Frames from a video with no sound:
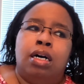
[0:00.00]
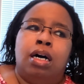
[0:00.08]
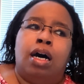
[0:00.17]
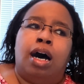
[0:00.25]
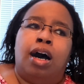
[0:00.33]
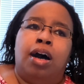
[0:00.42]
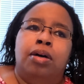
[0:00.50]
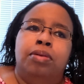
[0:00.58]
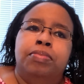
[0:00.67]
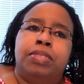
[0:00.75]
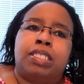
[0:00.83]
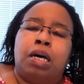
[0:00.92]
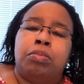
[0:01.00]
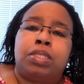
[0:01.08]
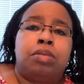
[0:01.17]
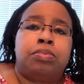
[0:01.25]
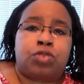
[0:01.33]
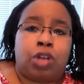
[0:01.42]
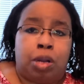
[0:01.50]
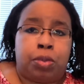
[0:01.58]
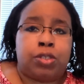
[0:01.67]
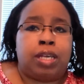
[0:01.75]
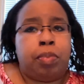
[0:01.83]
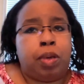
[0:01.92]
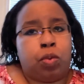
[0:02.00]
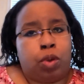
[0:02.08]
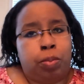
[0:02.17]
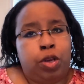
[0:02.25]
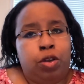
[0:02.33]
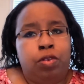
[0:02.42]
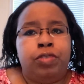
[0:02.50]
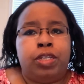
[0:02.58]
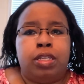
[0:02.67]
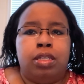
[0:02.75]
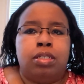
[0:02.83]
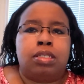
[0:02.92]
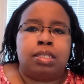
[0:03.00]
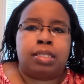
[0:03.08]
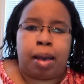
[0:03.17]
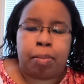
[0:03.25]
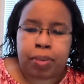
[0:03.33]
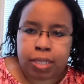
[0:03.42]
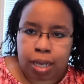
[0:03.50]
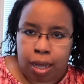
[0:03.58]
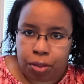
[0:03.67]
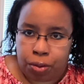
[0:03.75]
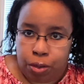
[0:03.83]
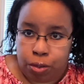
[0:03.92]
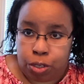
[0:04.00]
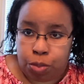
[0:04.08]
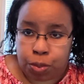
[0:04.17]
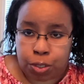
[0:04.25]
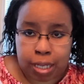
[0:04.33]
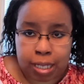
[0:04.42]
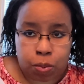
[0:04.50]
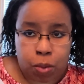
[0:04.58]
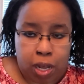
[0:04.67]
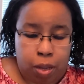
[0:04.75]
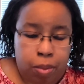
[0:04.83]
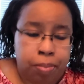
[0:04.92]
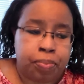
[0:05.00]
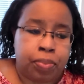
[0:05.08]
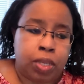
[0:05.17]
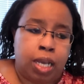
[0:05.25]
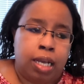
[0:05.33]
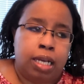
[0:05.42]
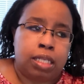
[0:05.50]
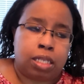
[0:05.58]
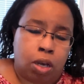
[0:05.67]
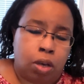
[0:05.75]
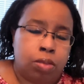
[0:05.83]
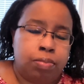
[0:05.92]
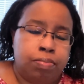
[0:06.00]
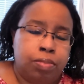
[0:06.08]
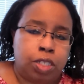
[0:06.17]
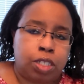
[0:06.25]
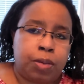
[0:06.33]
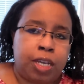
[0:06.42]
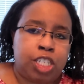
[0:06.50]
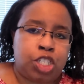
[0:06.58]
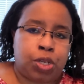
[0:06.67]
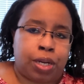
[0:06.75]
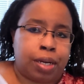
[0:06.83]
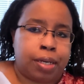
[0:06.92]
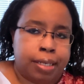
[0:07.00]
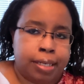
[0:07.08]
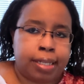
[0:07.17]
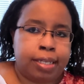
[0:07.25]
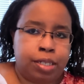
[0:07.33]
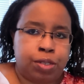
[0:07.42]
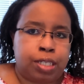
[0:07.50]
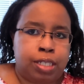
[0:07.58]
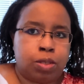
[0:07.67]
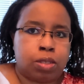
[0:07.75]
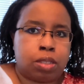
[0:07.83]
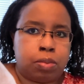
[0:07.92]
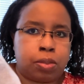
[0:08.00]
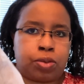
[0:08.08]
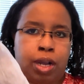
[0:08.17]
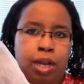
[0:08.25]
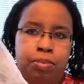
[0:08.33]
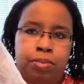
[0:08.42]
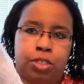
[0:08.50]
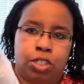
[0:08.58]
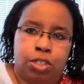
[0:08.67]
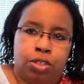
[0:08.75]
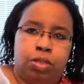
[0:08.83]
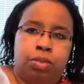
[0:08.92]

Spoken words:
some subscribers have been removed, and this has happened to other YouTubers as well. So just make sure that you're still subscribed to